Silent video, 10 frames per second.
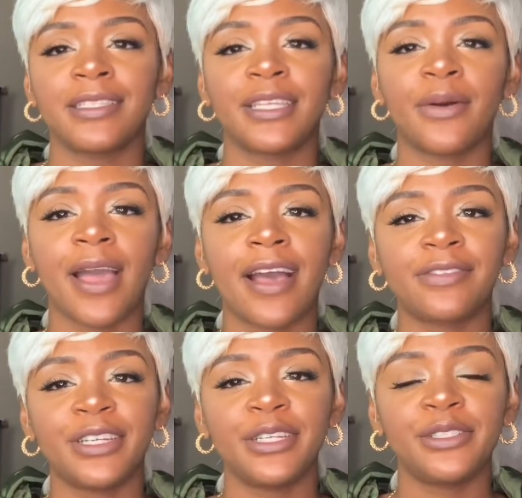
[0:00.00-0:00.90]
So
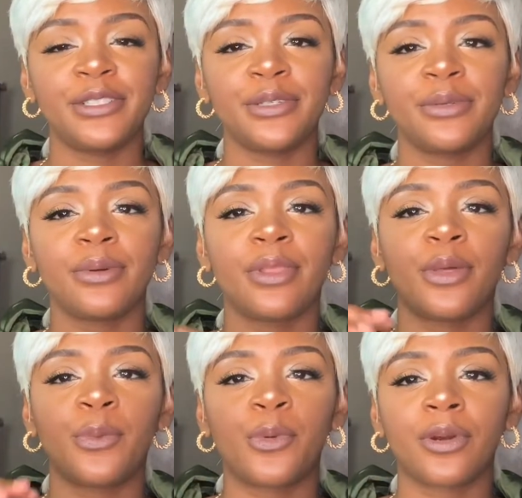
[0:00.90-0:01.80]
after you do
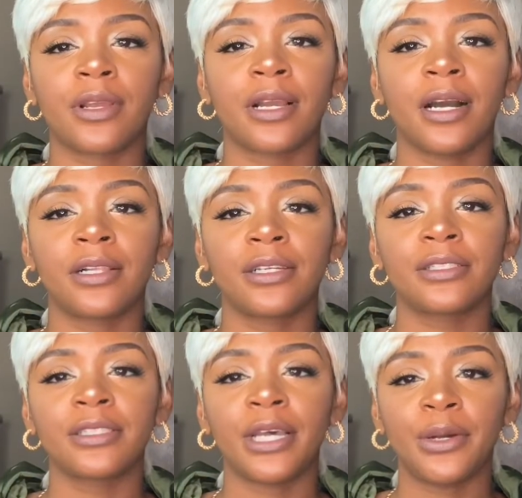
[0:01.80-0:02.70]
the watercolor
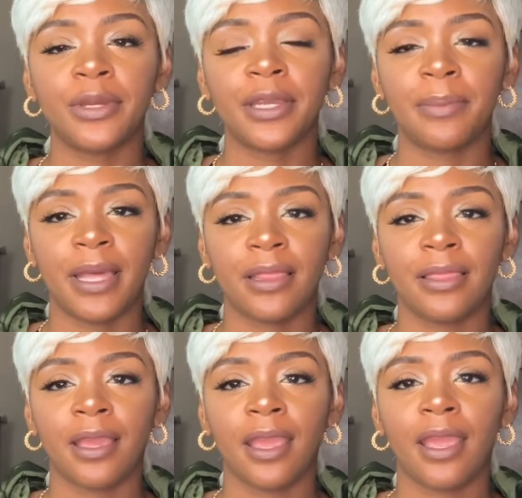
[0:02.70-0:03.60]
toning
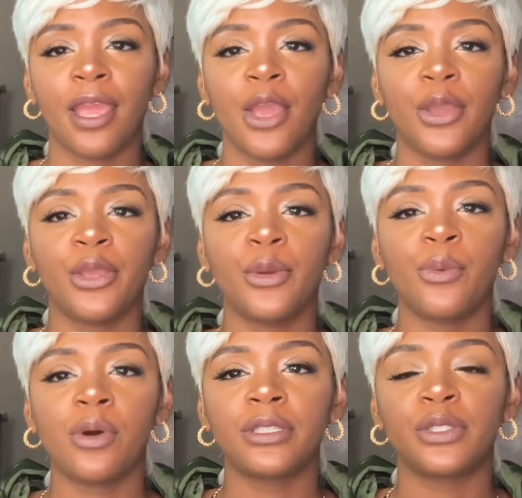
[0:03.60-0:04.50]
method, you
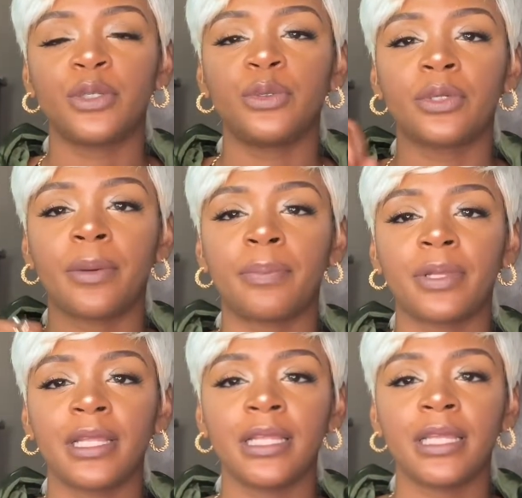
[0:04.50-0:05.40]
want to
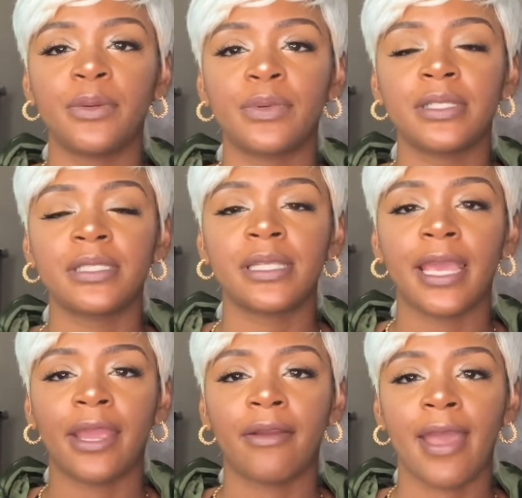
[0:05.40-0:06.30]
completely rinse the
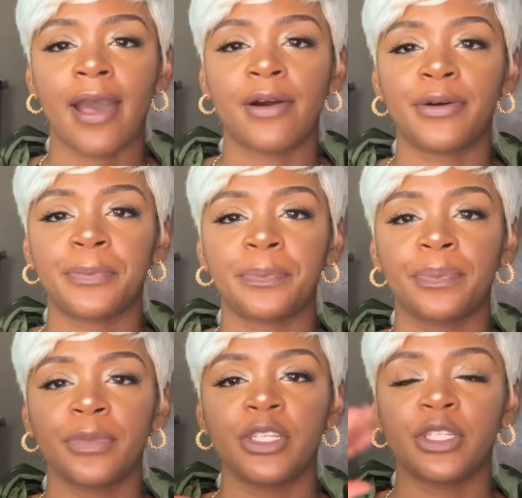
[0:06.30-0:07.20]
hair out.
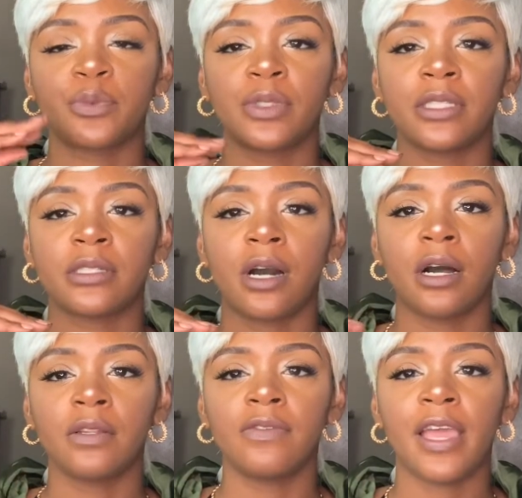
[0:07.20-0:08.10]
Just rinse
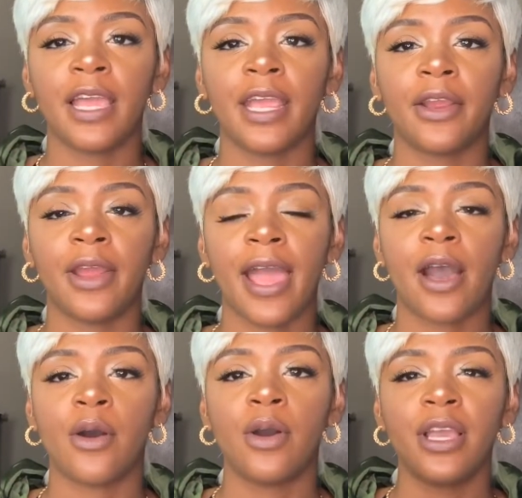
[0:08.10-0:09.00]
all of that hair
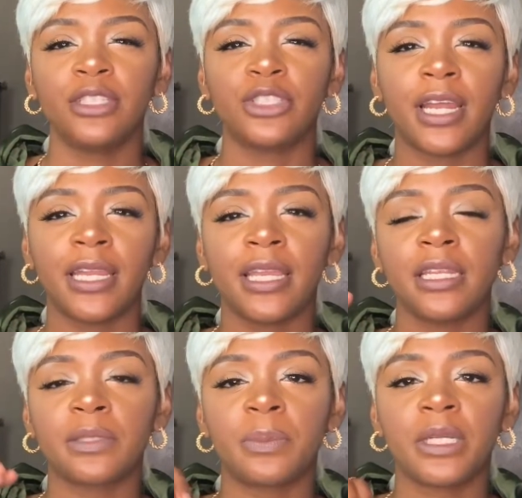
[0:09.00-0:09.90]
out. Try to get
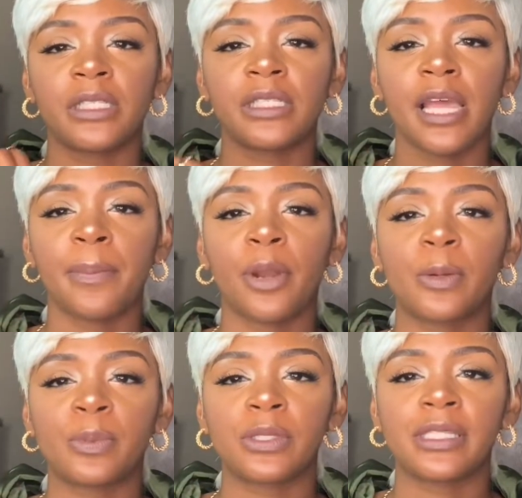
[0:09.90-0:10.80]
as much as that
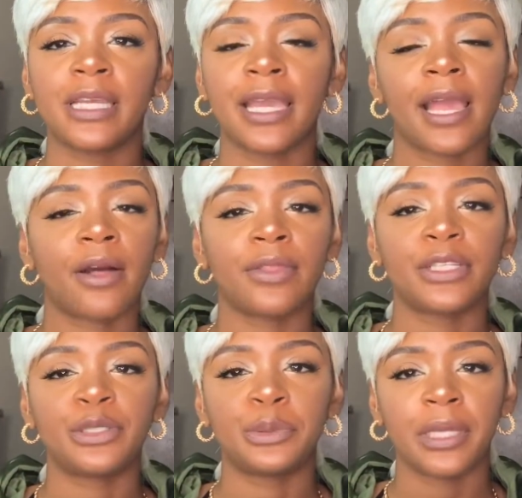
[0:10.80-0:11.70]
purple tint out
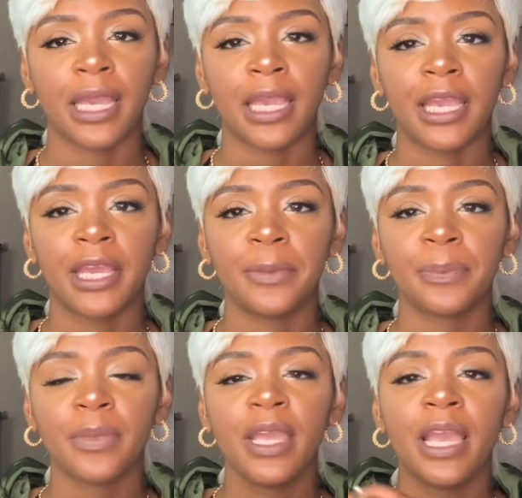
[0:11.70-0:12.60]
that you can.
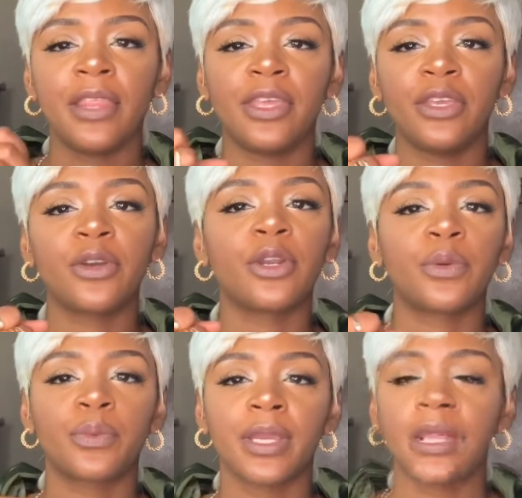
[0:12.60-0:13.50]
And then you're going to
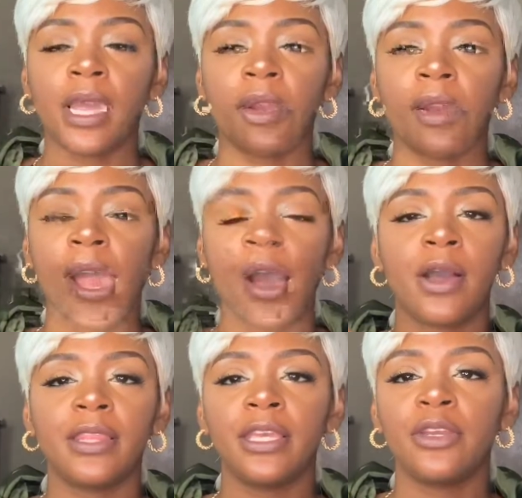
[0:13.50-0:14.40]
wring the hair
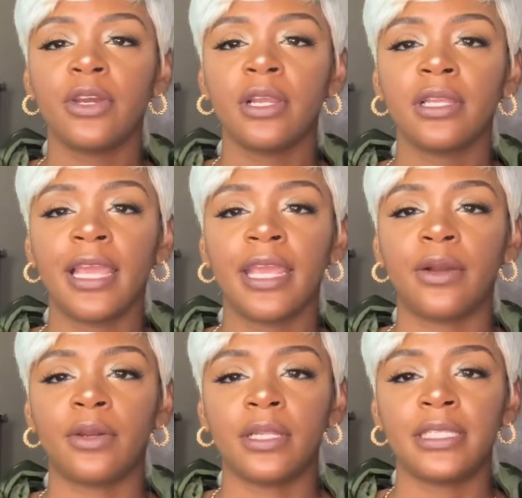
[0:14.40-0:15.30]
out, and then you're going to lay it
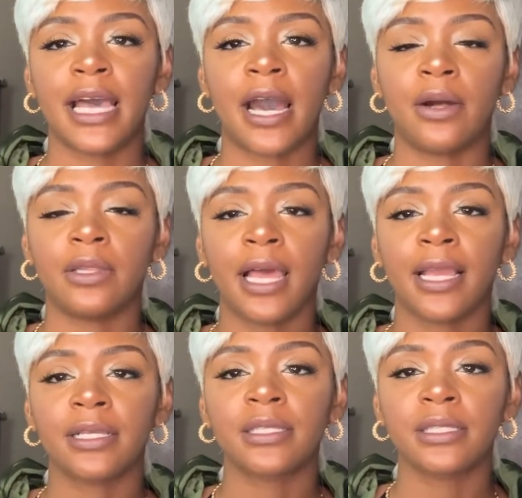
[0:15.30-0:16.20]
on a towel
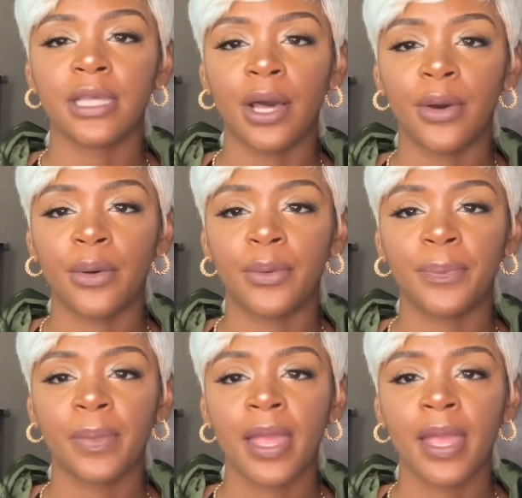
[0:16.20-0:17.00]
like so.